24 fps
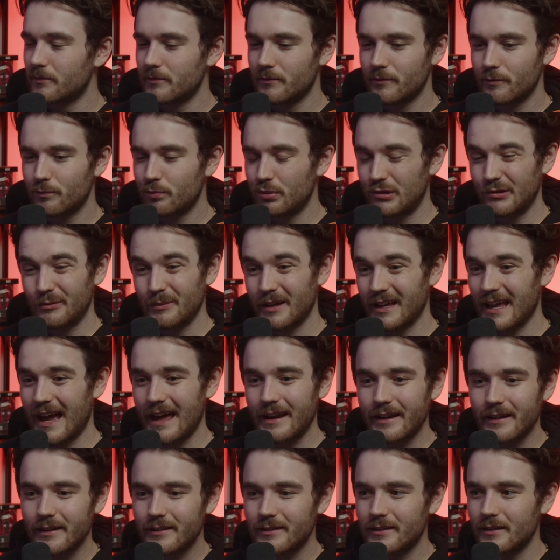pure
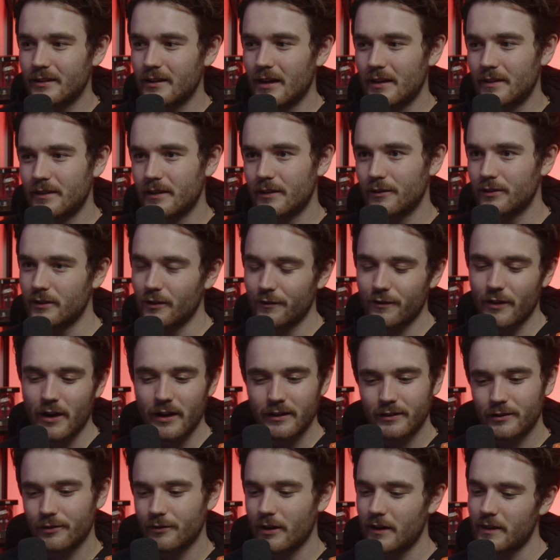mechanics and, and the, the,
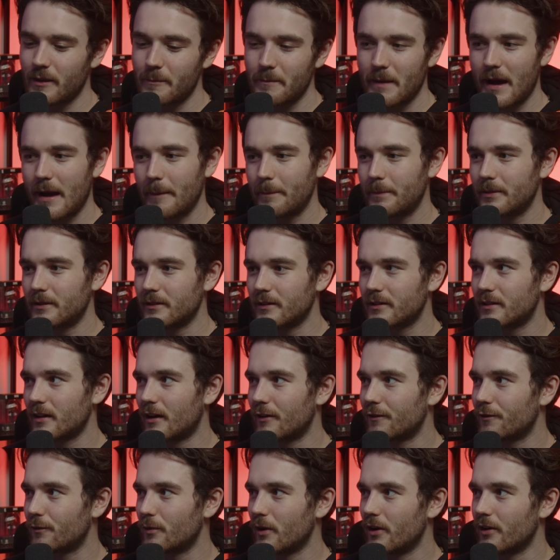fights around the map and
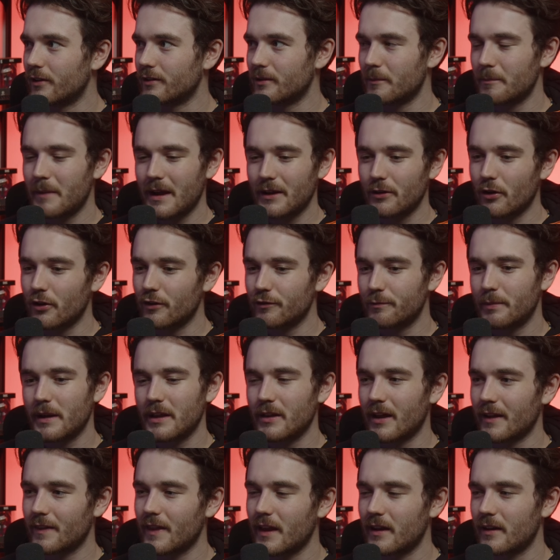stuff, whereas it may not have been
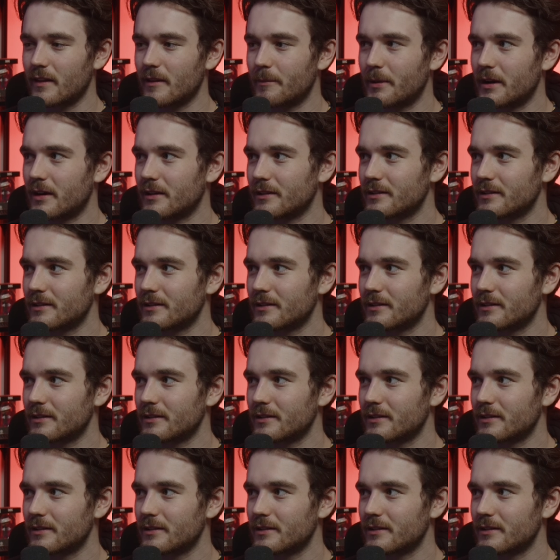like that in the past.